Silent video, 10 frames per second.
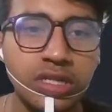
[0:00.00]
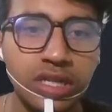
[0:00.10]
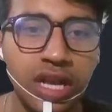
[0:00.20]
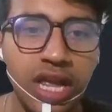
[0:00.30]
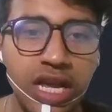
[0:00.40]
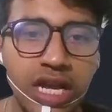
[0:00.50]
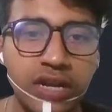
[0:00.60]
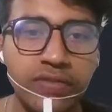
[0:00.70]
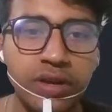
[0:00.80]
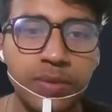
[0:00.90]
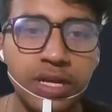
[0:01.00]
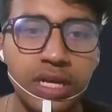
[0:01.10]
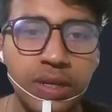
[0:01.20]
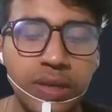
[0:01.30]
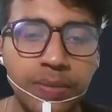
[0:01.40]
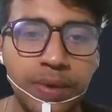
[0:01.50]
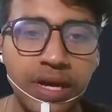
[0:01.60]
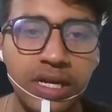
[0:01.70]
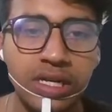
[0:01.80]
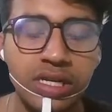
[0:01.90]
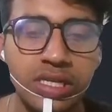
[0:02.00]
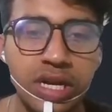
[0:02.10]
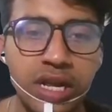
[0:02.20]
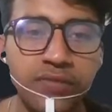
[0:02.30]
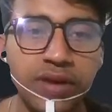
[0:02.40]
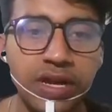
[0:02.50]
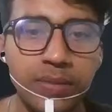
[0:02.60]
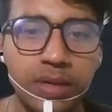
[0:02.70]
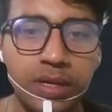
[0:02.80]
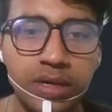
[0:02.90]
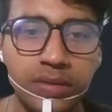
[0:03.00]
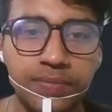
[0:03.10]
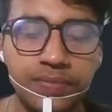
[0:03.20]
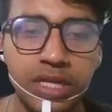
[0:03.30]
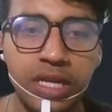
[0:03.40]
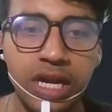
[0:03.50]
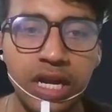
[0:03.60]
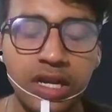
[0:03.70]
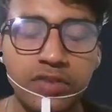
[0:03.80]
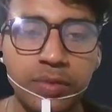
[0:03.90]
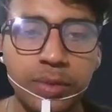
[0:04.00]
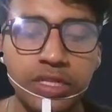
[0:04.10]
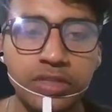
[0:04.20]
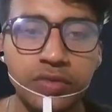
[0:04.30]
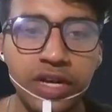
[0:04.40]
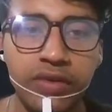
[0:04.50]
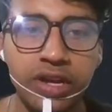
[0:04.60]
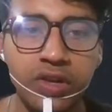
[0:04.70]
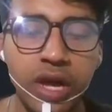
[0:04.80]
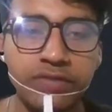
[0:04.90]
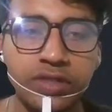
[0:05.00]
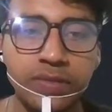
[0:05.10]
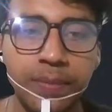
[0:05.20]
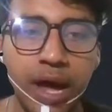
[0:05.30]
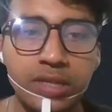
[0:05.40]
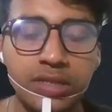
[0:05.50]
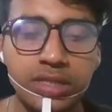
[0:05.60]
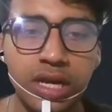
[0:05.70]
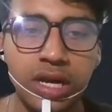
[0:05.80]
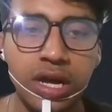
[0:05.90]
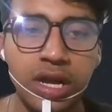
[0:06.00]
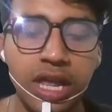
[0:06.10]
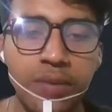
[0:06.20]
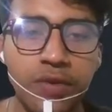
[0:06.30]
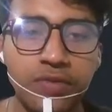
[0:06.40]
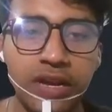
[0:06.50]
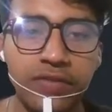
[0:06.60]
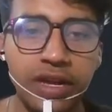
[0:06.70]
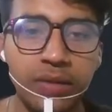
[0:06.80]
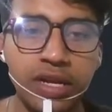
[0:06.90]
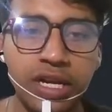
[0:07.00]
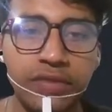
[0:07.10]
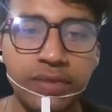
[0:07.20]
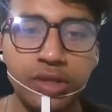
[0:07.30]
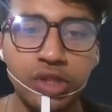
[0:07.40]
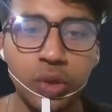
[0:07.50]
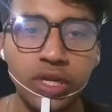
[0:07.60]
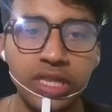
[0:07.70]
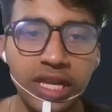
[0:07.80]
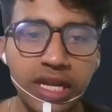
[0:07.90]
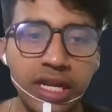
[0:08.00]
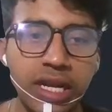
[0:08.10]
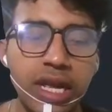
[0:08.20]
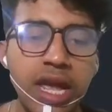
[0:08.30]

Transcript: just like it will be print the name variable. Okay, and it will be just whatever you have just passed the name of that variable, it will be showing there.